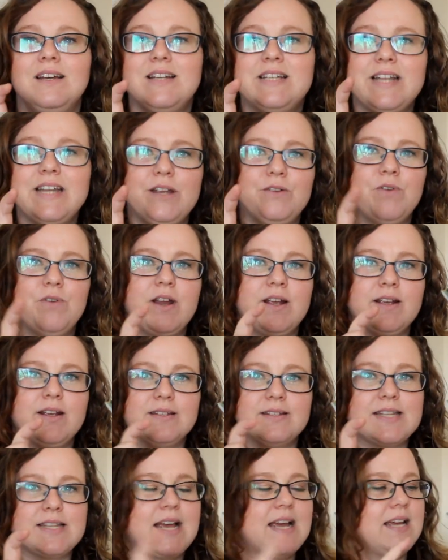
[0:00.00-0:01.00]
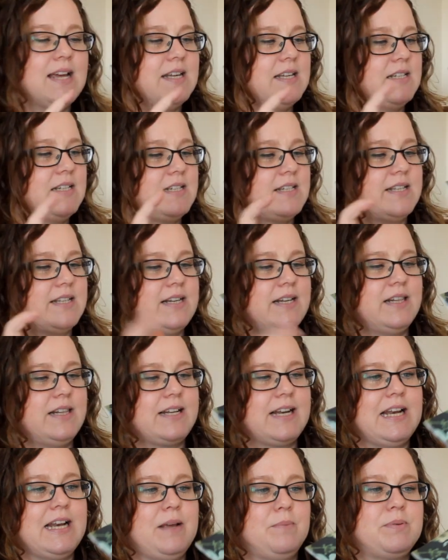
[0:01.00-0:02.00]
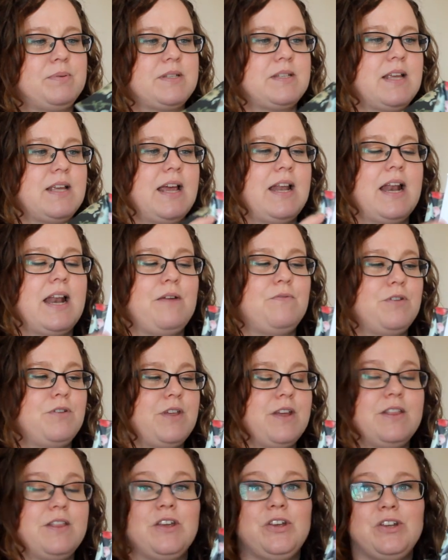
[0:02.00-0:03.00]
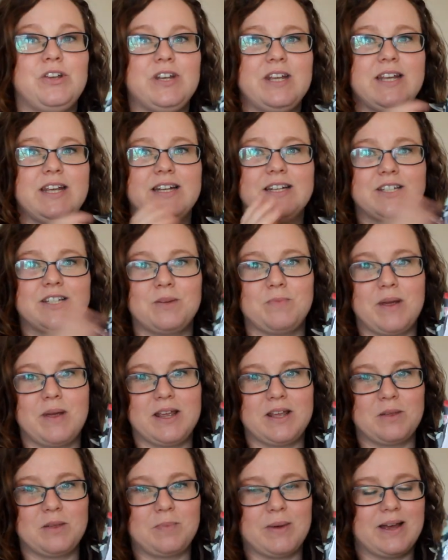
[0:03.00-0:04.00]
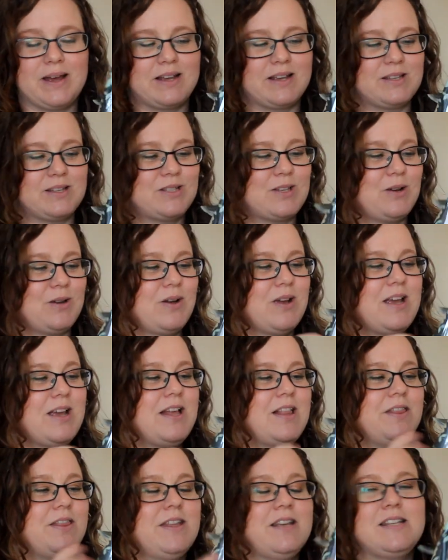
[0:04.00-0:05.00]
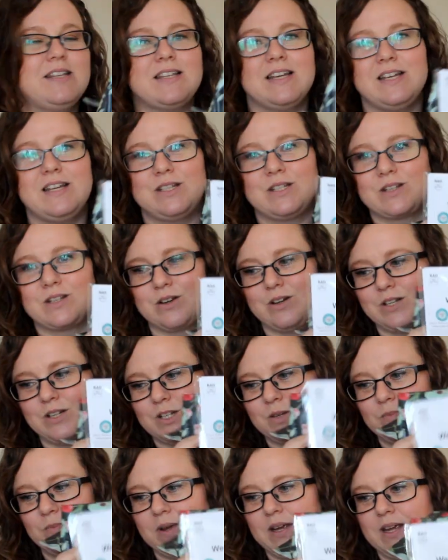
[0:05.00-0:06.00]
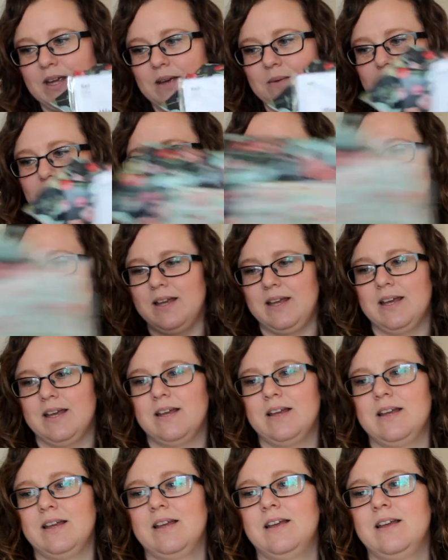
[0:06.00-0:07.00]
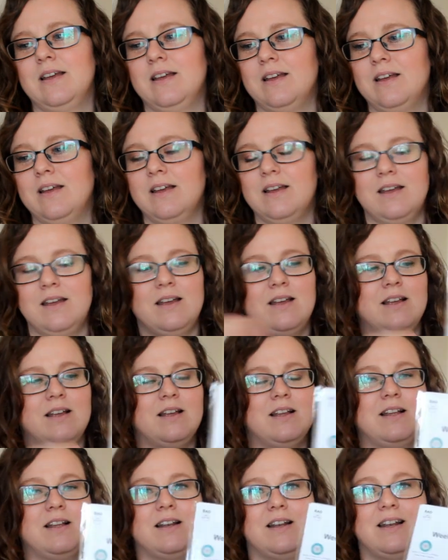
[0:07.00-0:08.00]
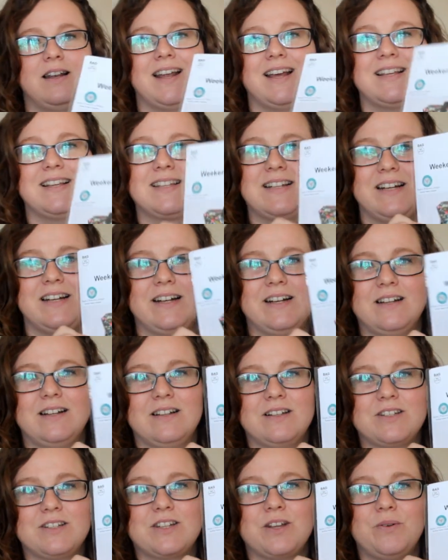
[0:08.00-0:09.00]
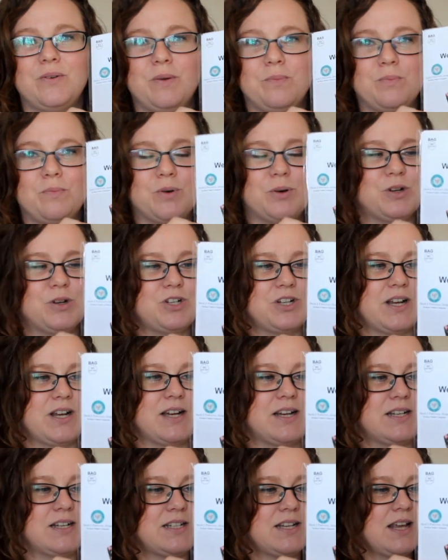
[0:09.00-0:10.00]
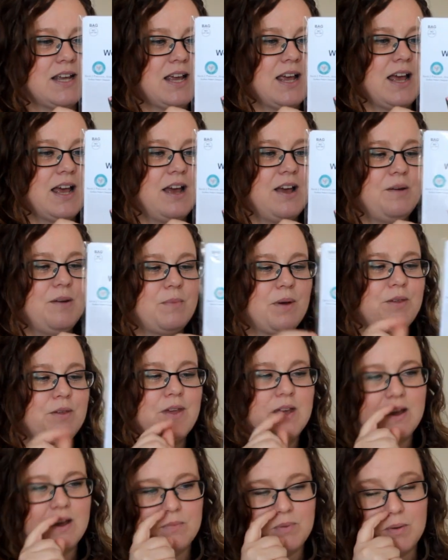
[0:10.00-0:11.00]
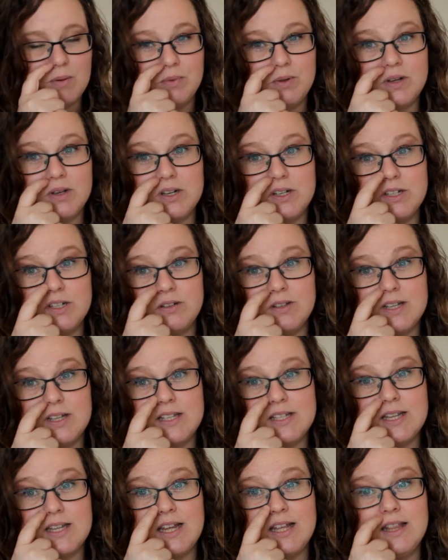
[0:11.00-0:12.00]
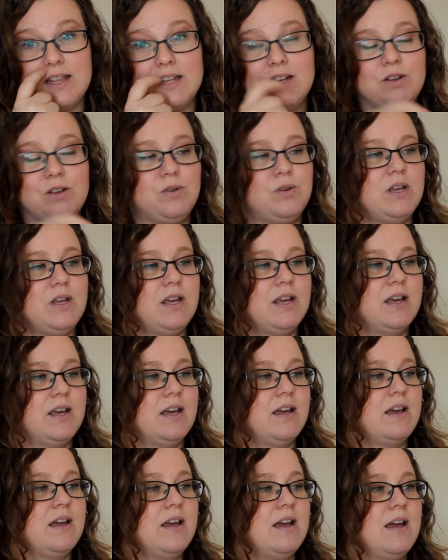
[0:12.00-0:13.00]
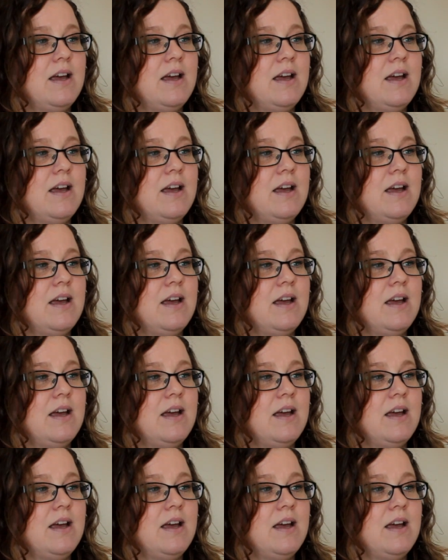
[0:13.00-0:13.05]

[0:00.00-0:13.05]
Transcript: D-rings and the little clips and everything that you need to make the bag. So this is going to be my next little sewing project. I think I'm probably going to do this in the new year,